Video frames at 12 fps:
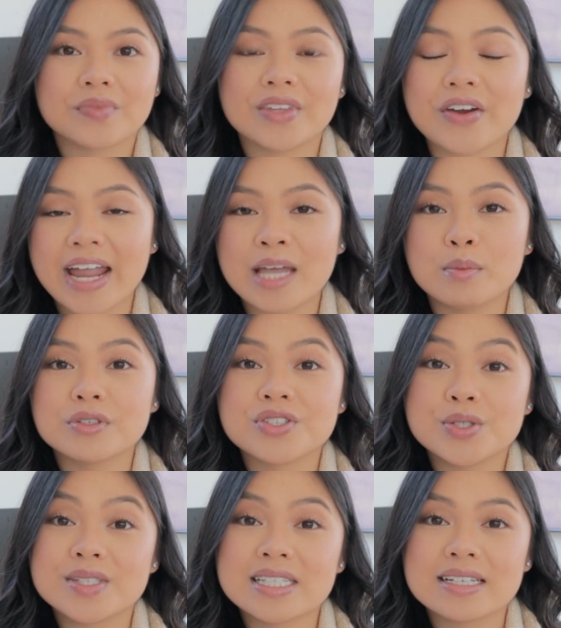They're able
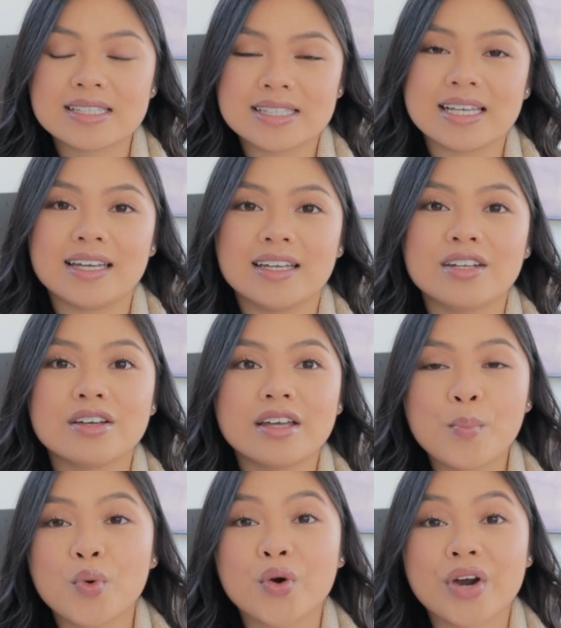to succeed
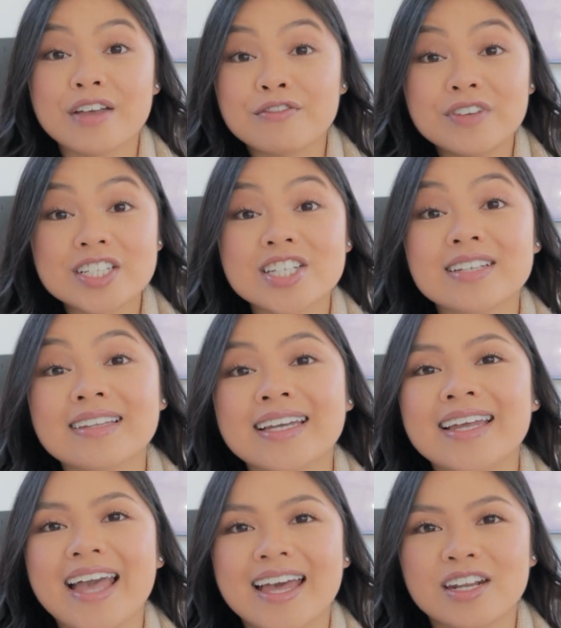more
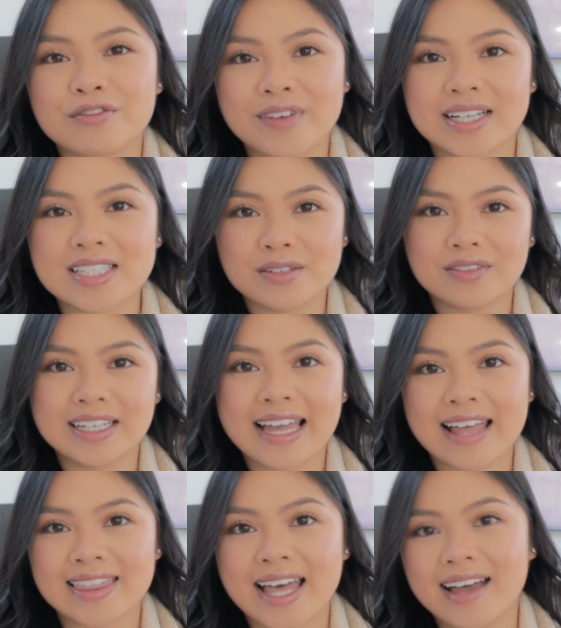efficiently and effectively
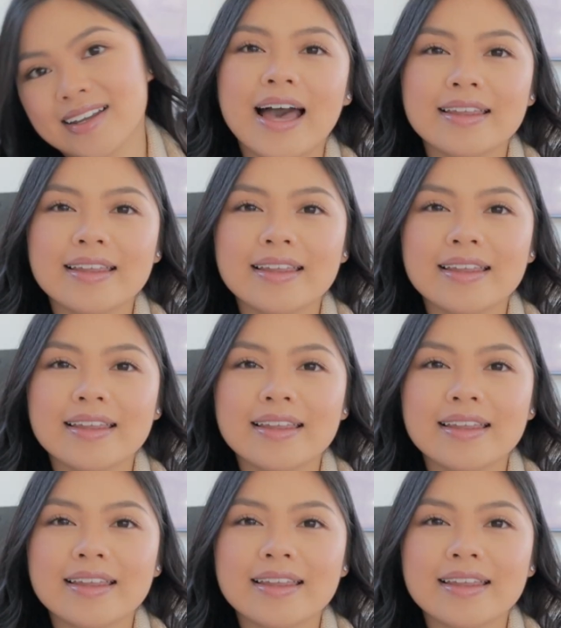at that.